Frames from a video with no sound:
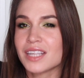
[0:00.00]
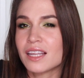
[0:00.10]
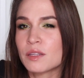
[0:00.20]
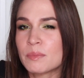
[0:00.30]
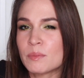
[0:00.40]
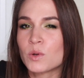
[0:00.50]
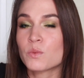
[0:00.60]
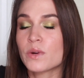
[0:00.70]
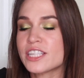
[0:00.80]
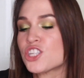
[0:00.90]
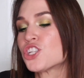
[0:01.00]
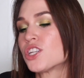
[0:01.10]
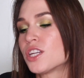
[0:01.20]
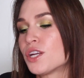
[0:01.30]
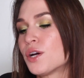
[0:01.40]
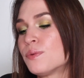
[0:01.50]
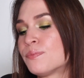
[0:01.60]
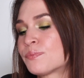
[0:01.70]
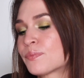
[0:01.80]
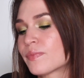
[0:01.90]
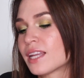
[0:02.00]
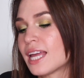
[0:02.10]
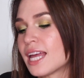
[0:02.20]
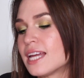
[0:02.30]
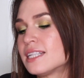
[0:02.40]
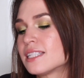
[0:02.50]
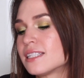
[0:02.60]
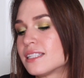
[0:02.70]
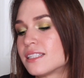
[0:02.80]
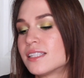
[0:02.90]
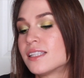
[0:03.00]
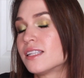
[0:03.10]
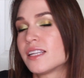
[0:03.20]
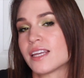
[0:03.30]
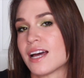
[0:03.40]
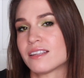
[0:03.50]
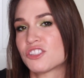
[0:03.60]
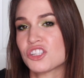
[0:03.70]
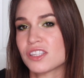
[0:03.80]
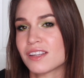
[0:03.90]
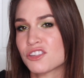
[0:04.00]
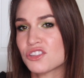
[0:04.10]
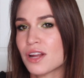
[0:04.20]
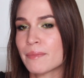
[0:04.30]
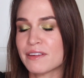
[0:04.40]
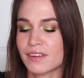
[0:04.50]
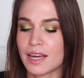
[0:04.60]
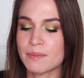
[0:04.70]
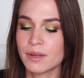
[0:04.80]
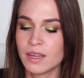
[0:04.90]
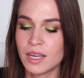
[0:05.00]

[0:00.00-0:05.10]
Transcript: a little bit more rich, you know? And yeah, it's just not my vibe,